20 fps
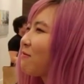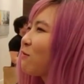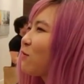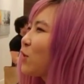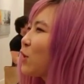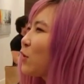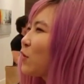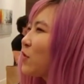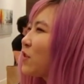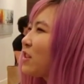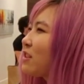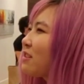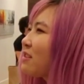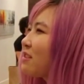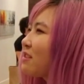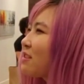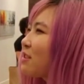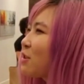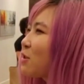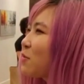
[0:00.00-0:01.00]

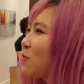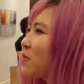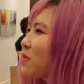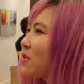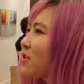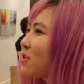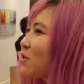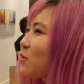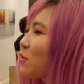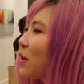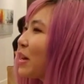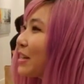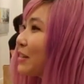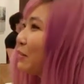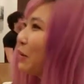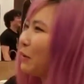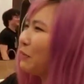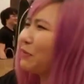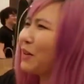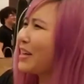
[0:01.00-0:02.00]
25. What?
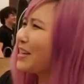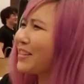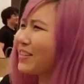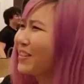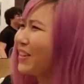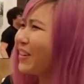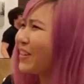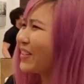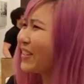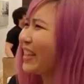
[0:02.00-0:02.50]
Why'd you go